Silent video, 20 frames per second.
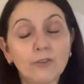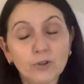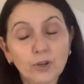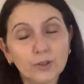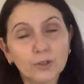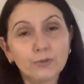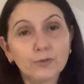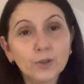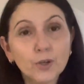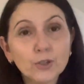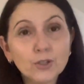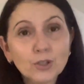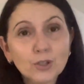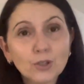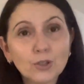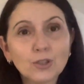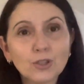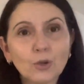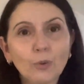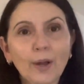got the first
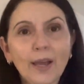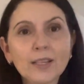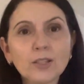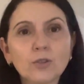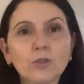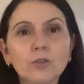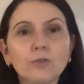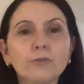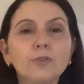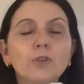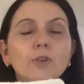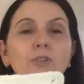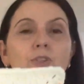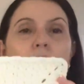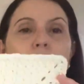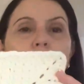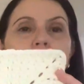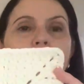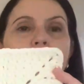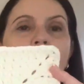2 squares, or the first
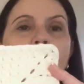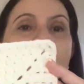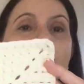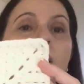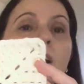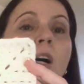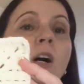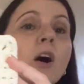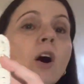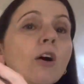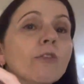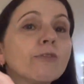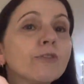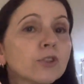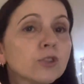2 days of the